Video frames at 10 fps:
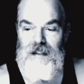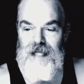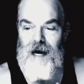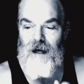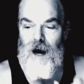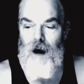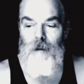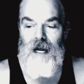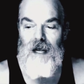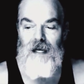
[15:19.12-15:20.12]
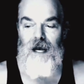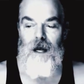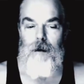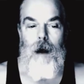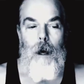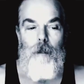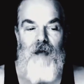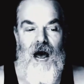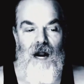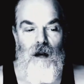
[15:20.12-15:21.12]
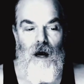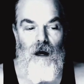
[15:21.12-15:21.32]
that comment again that